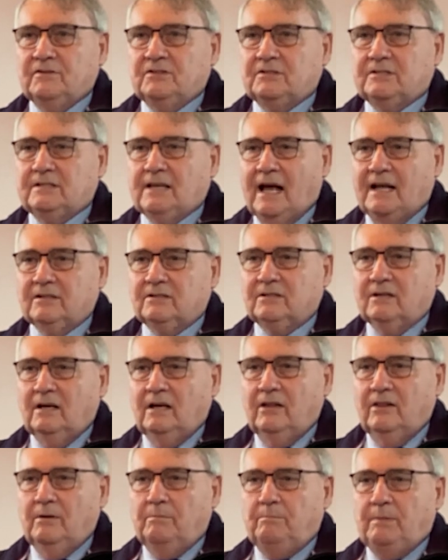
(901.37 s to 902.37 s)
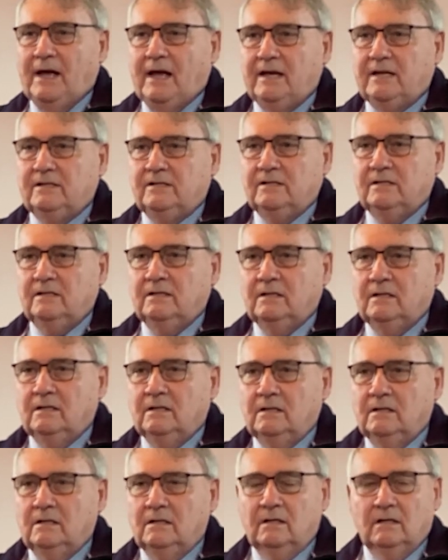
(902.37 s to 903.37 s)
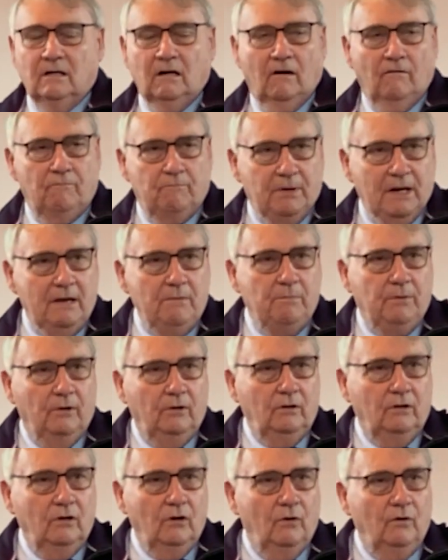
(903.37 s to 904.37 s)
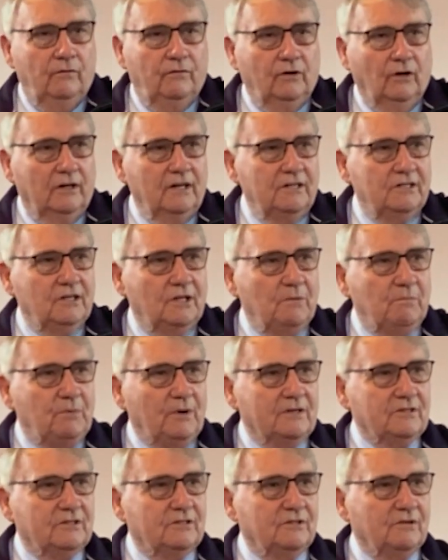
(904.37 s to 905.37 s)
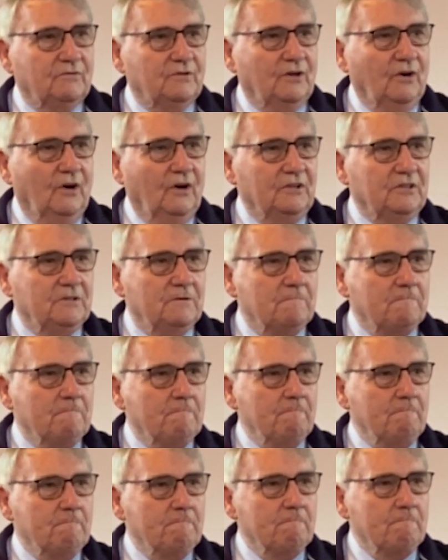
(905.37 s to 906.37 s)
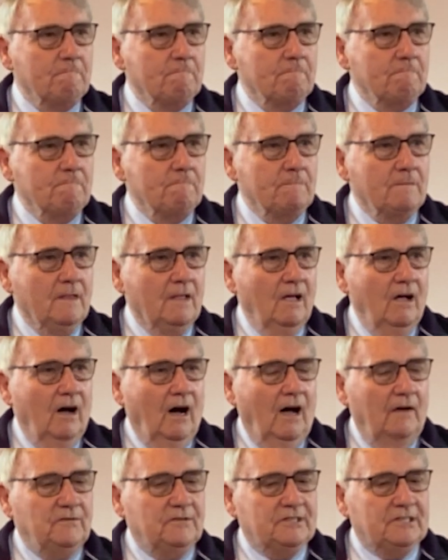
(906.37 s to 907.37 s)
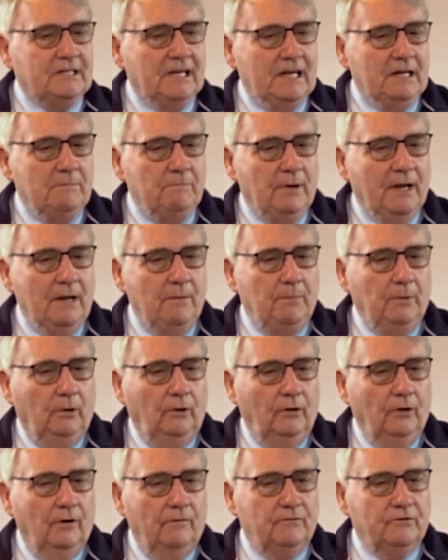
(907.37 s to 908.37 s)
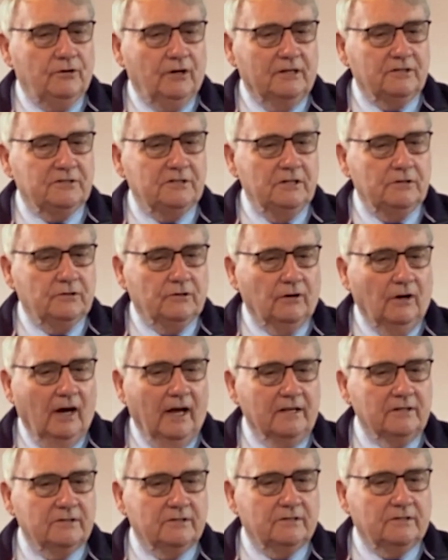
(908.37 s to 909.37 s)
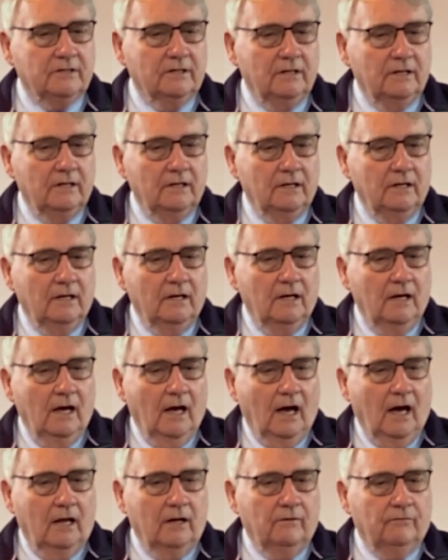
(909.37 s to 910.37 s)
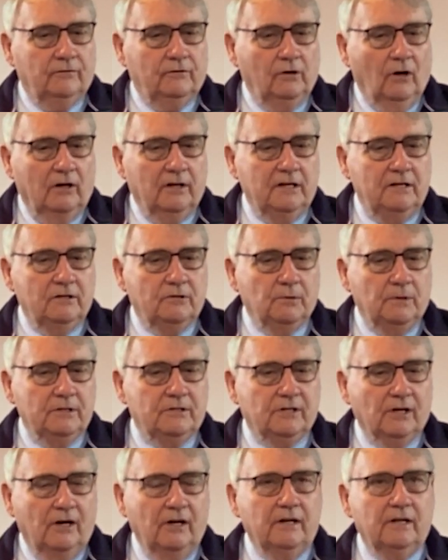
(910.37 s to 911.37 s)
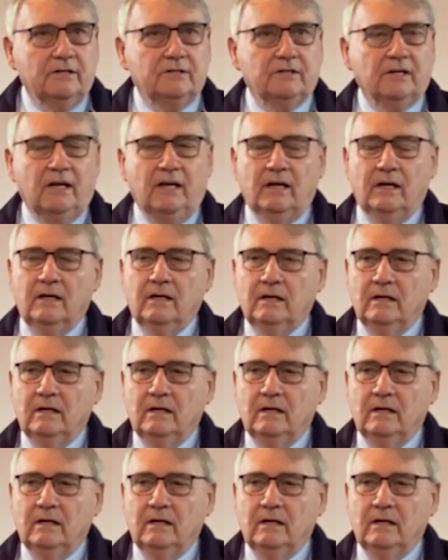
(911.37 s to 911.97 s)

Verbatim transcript: sat at the bed of people who have gone into the presence of God. I've seen people who have trusted Christ and have gone into eternity